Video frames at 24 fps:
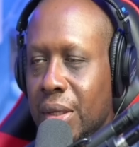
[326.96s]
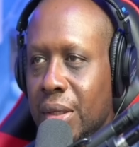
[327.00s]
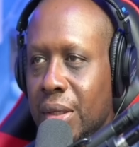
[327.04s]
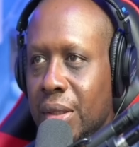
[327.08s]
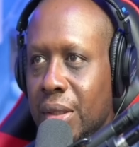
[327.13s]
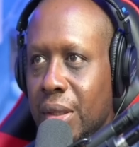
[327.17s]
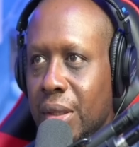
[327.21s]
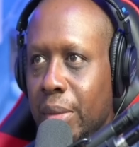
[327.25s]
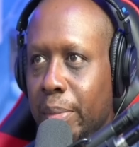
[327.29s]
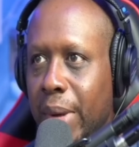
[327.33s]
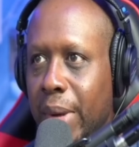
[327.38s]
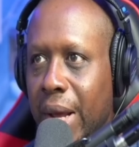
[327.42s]

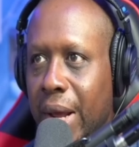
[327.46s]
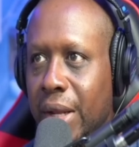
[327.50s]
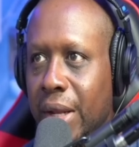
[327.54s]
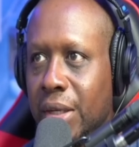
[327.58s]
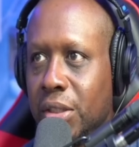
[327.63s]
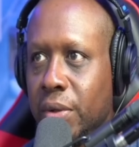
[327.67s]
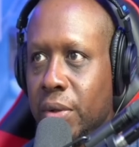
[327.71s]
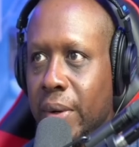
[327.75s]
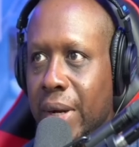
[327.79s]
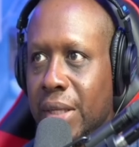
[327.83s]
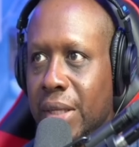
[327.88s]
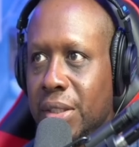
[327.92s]
The ban
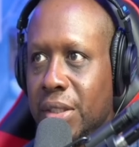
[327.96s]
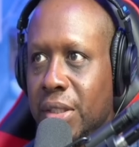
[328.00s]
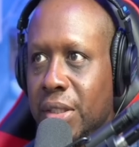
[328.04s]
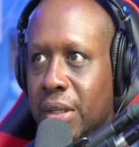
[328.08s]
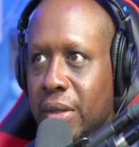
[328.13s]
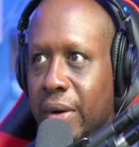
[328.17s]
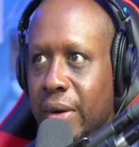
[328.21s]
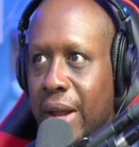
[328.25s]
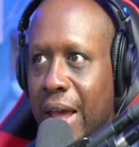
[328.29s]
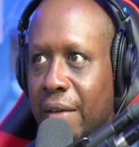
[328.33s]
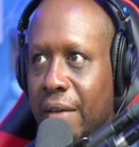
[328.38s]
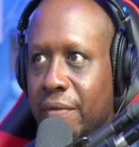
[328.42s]

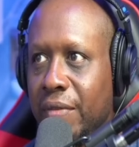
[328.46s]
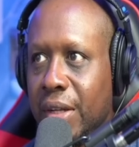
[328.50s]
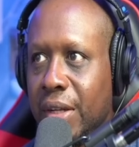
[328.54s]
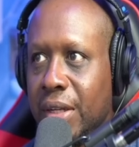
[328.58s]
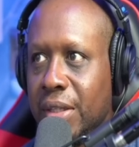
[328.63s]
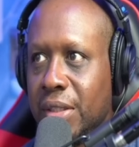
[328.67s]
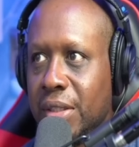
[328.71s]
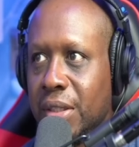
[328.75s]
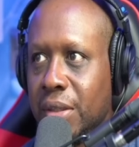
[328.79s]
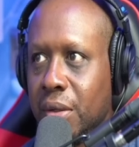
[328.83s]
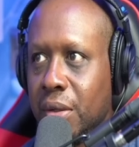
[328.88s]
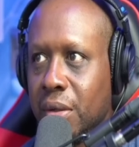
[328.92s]
transgender
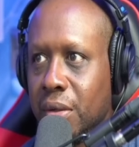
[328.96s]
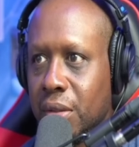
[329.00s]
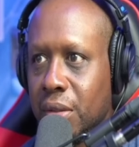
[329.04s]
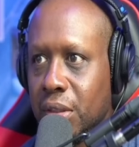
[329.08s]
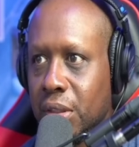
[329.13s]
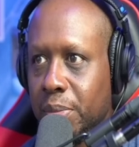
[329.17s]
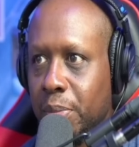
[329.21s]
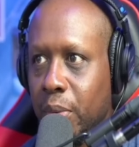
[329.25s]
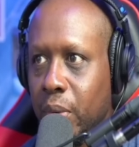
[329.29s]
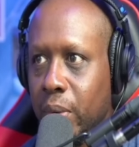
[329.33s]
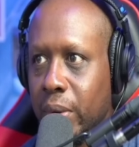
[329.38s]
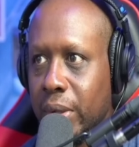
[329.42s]
athletes in girls'
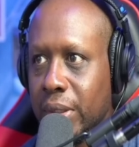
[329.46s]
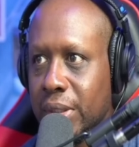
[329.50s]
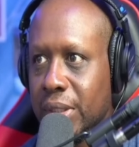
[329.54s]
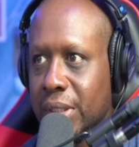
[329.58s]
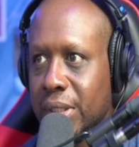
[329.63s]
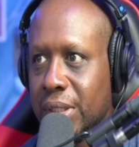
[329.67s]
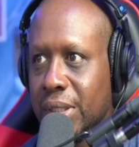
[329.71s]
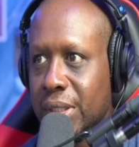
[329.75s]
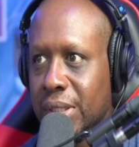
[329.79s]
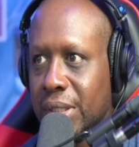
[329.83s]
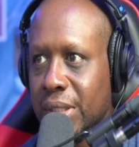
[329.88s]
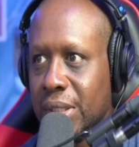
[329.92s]

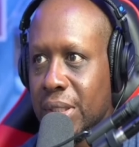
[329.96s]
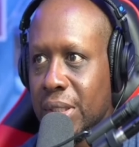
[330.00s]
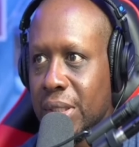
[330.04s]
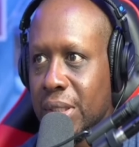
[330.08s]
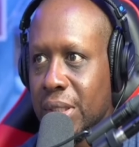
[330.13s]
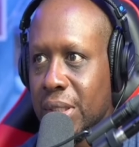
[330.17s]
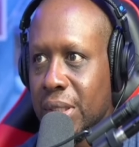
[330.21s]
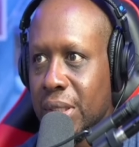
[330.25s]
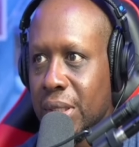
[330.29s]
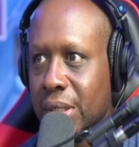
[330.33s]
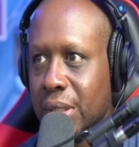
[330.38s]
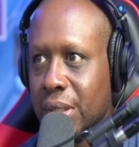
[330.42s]
sports.
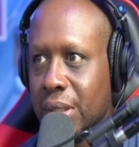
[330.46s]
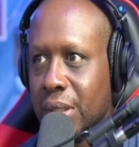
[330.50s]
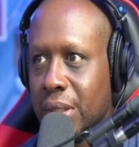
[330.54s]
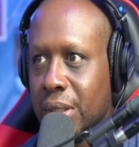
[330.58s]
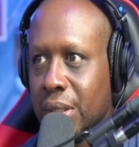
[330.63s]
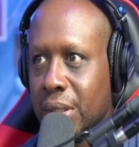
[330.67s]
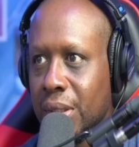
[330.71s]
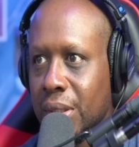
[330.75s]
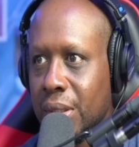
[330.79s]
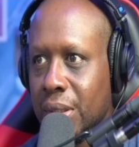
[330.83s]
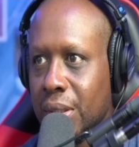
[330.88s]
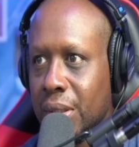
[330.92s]

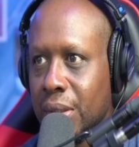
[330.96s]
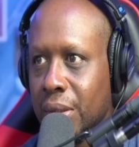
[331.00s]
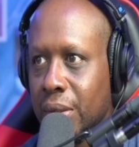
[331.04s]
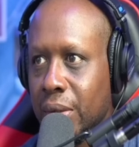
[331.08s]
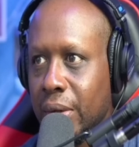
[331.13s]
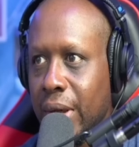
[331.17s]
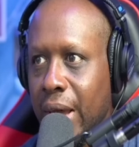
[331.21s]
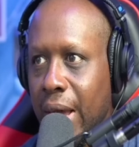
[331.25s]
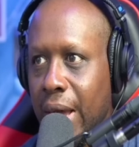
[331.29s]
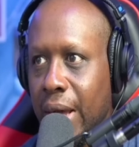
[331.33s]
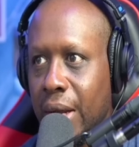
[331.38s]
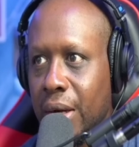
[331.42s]

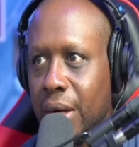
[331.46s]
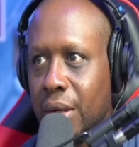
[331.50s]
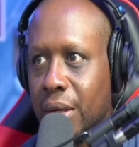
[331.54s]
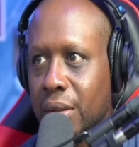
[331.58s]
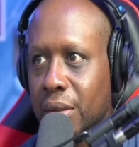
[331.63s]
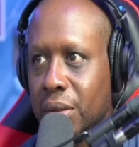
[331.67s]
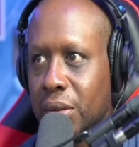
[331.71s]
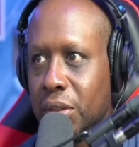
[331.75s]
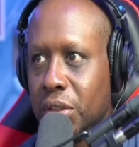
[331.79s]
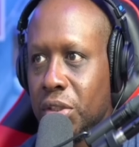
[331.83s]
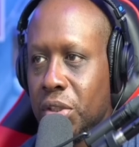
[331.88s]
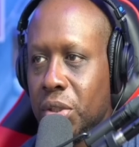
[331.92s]
You had
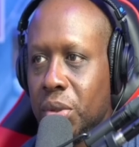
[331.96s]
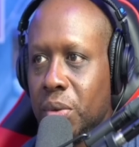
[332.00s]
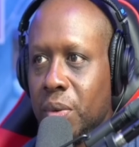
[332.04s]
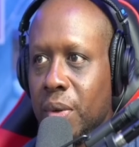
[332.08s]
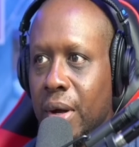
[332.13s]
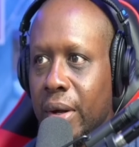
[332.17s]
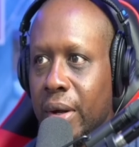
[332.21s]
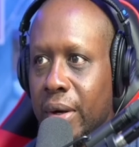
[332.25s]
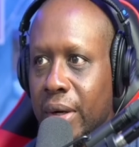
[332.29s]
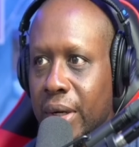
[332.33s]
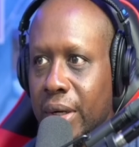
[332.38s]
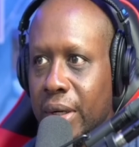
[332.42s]

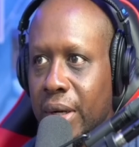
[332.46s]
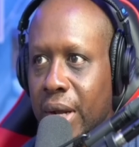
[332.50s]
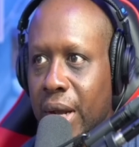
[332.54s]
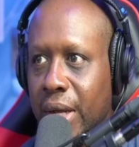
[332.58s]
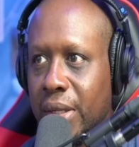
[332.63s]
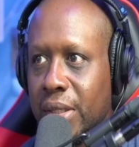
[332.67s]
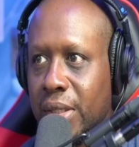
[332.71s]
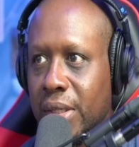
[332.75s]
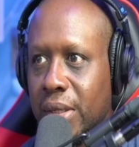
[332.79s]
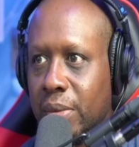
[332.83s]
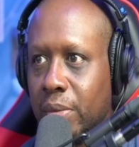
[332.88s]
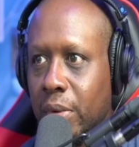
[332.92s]

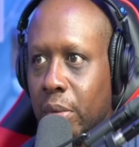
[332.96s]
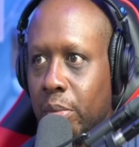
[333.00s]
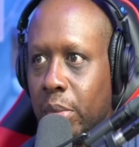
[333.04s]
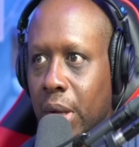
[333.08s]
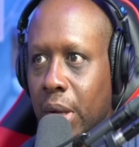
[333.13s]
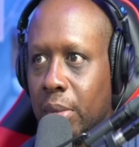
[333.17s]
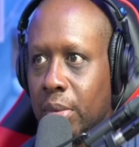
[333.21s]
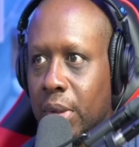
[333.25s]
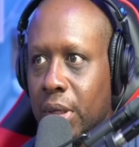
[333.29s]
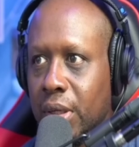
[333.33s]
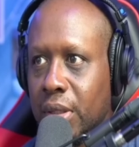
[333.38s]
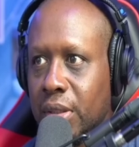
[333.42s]
219
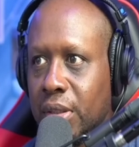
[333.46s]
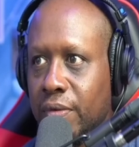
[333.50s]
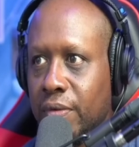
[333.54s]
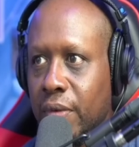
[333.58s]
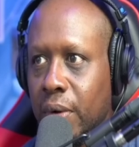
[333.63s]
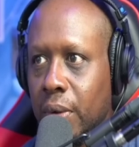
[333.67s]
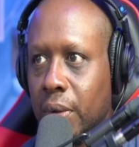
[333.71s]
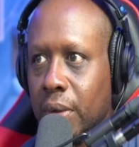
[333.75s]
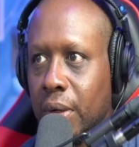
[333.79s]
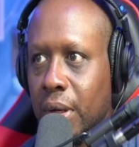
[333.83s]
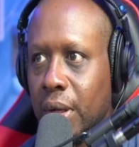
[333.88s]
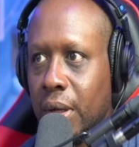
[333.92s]
Republicans
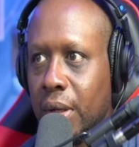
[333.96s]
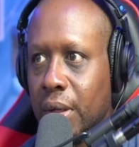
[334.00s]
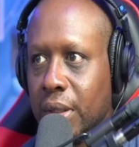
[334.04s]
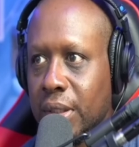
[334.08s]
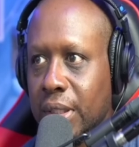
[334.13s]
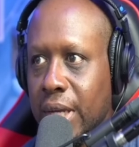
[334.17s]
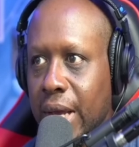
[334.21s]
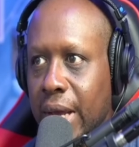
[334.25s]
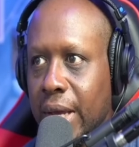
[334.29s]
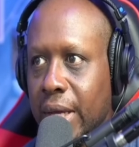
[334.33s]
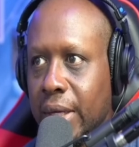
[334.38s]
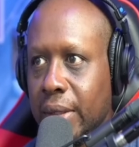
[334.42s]
vote
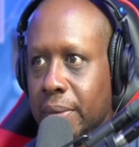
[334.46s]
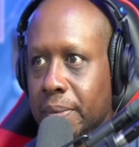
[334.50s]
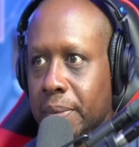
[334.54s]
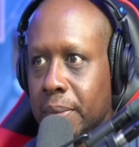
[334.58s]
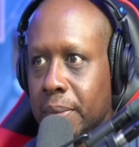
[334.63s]
yay.